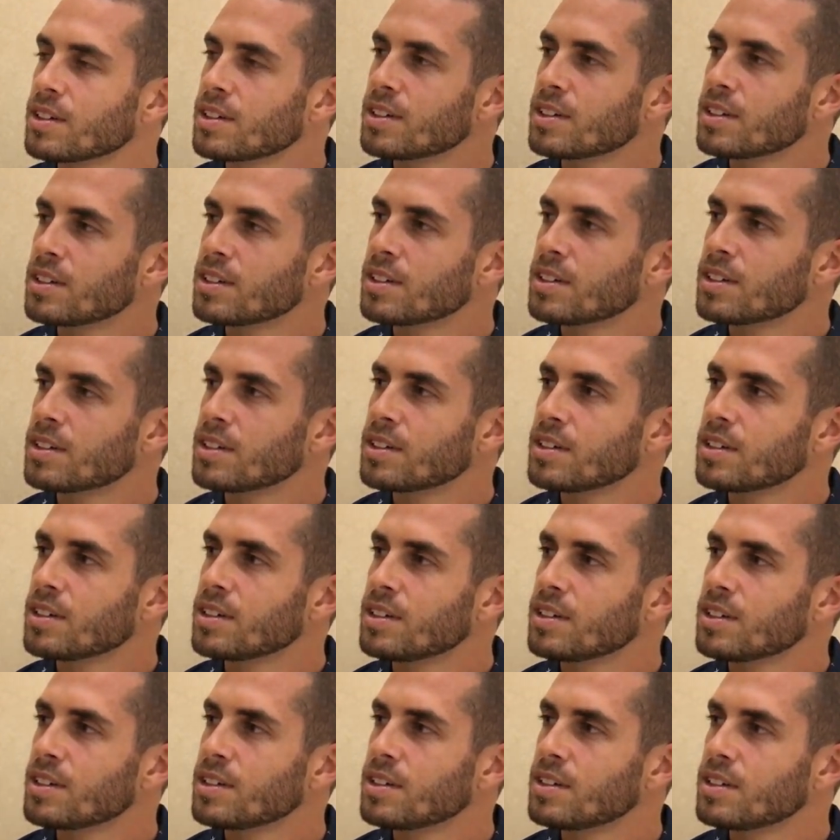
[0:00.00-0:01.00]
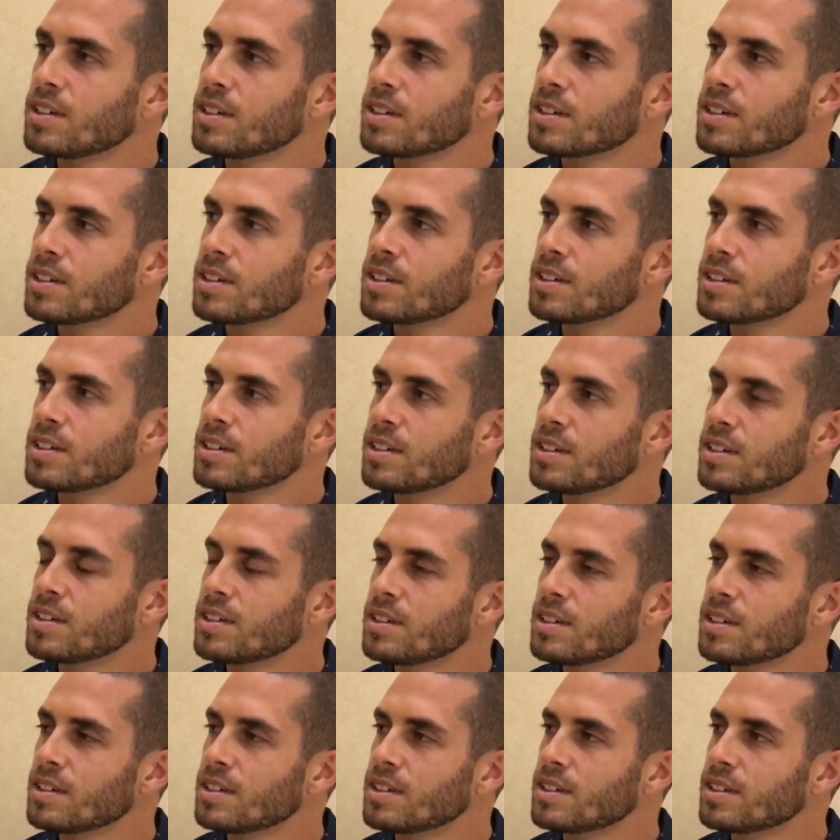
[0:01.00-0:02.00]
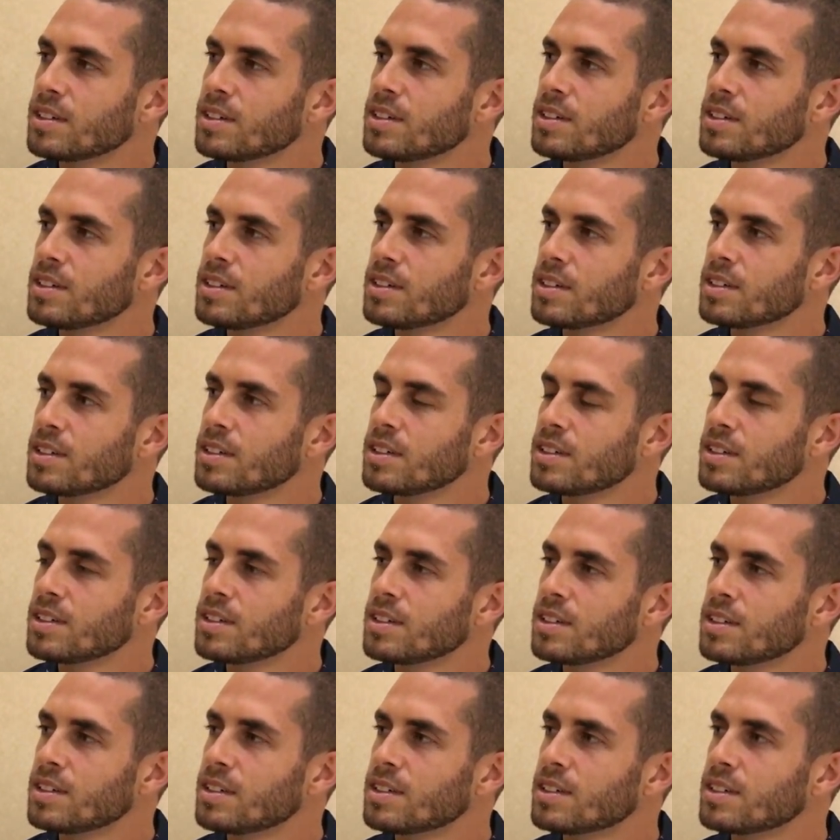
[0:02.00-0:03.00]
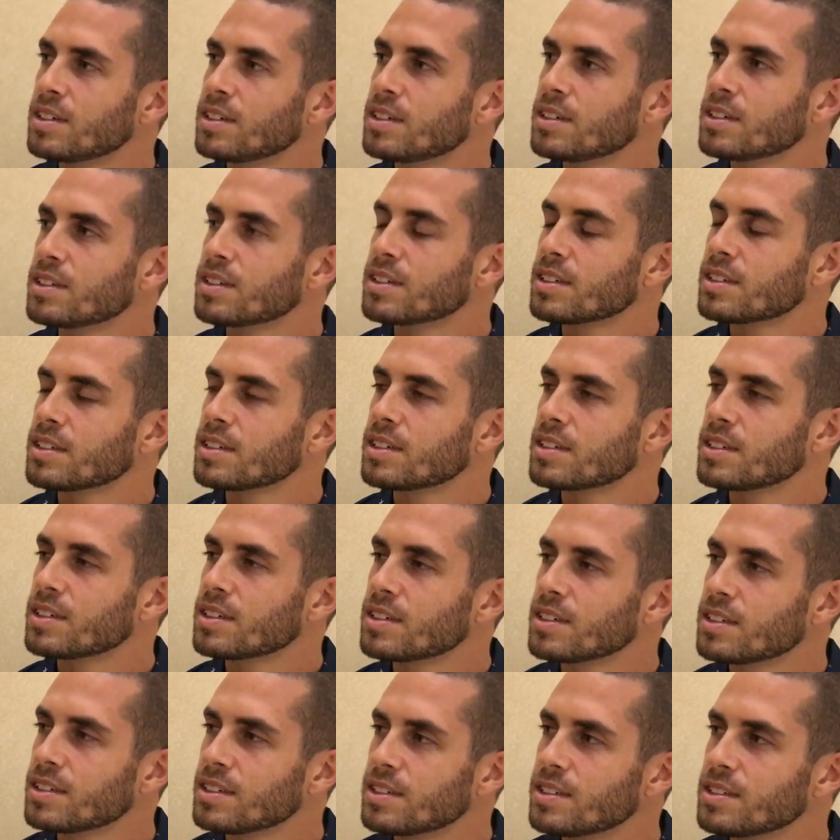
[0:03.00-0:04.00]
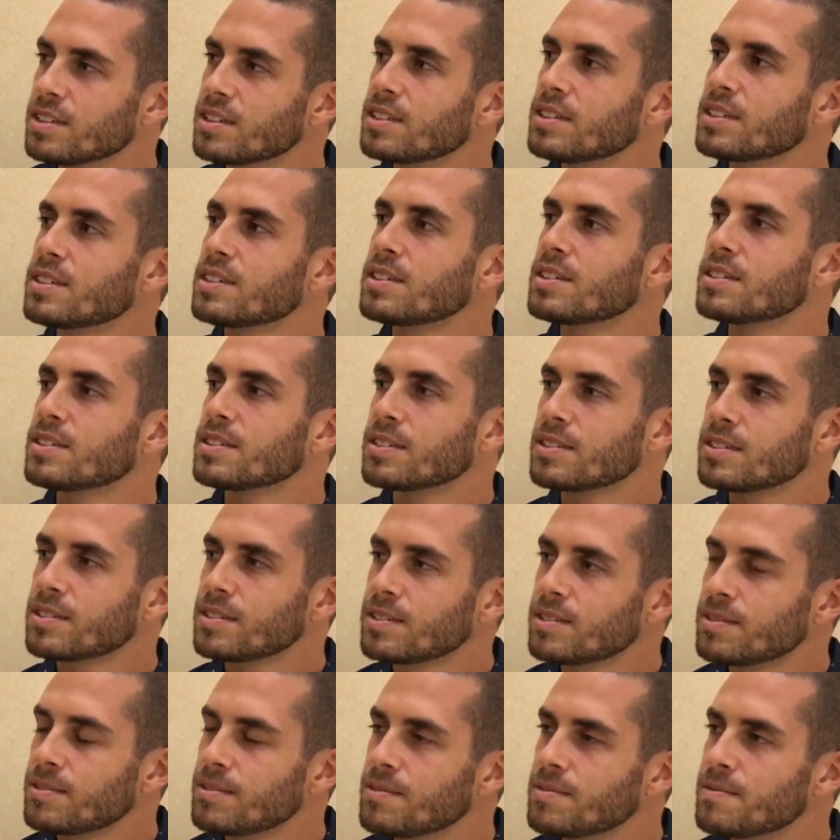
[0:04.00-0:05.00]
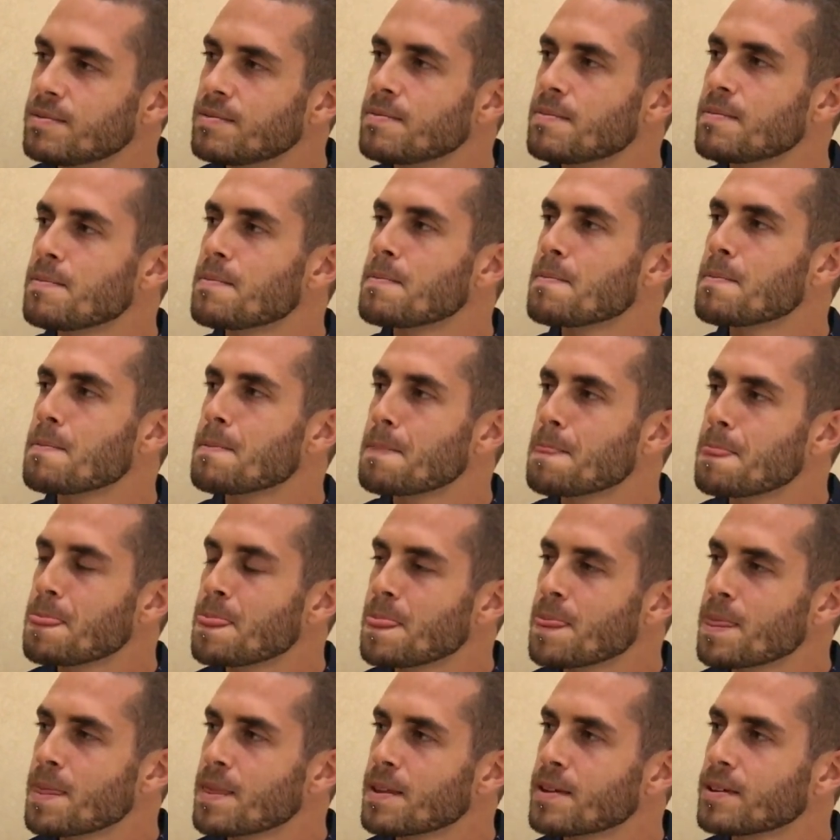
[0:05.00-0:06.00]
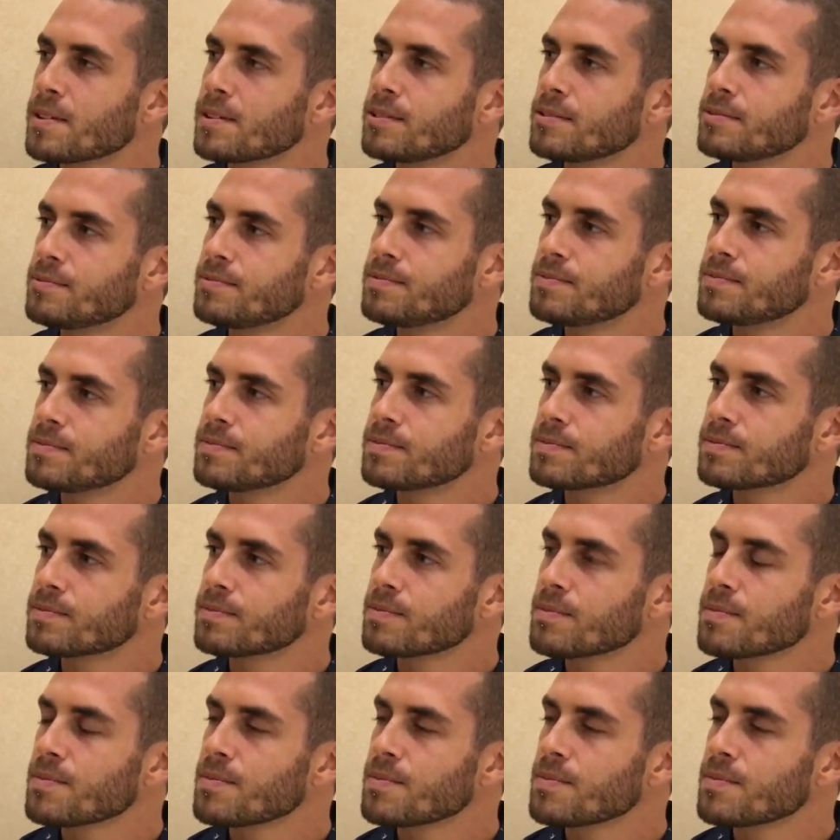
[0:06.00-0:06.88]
This person isn't speaking.